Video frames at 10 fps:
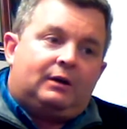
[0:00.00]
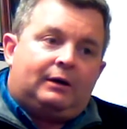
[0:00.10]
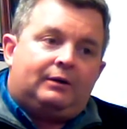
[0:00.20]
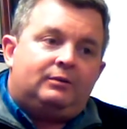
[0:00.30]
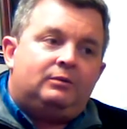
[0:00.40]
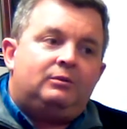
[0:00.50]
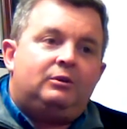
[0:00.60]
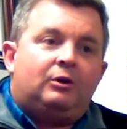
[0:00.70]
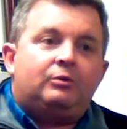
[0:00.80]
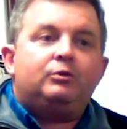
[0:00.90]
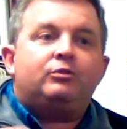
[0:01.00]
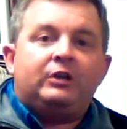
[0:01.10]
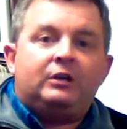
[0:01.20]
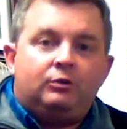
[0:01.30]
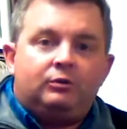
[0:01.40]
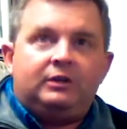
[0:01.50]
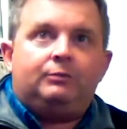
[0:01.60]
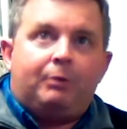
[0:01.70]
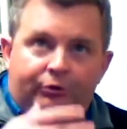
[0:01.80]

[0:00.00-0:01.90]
you think you need